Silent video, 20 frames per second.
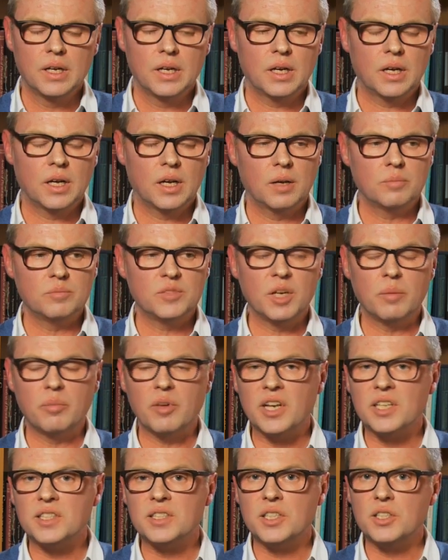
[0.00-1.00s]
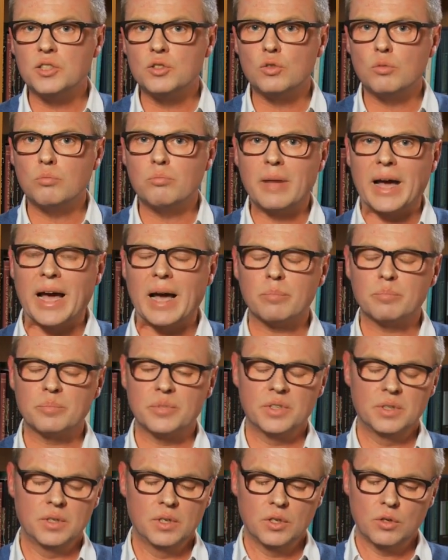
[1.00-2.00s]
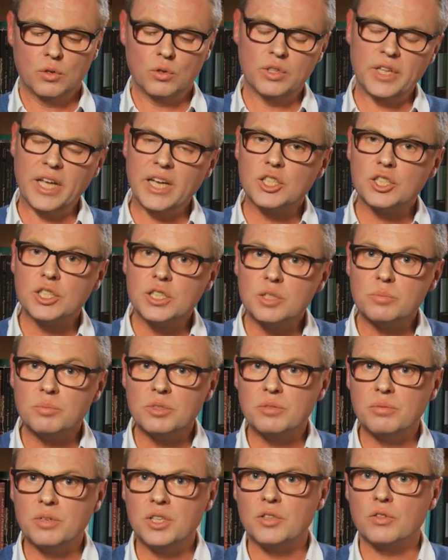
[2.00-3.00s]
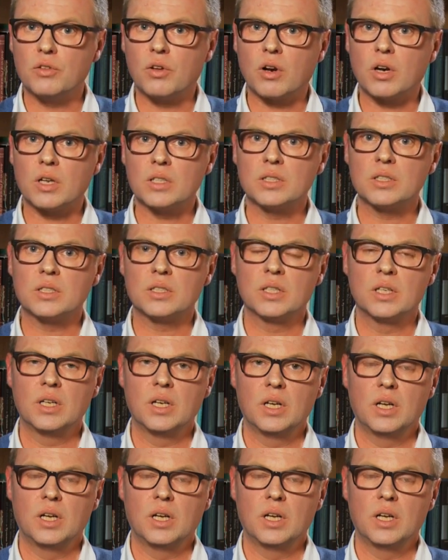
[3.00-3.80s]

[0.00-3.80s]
the ability to map connections between neurons,